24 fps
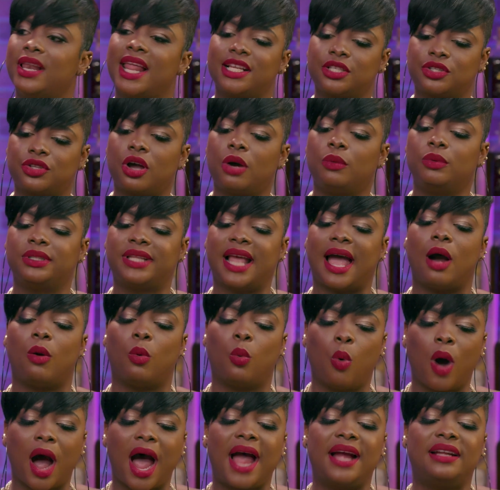Let's start with
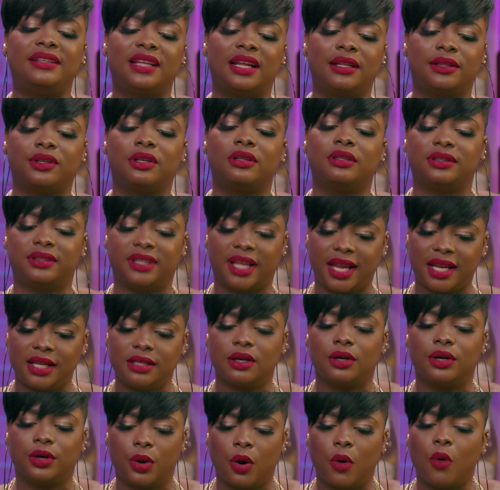that. why did the date
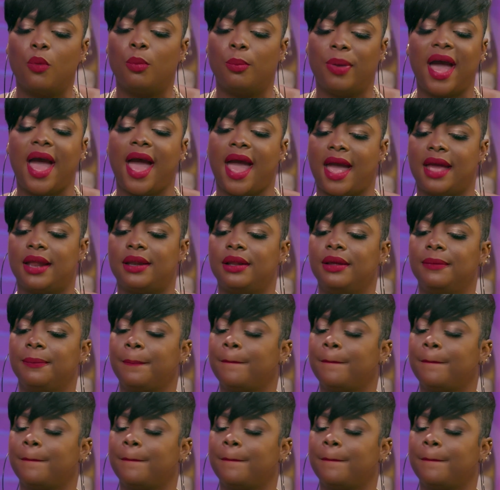go bad?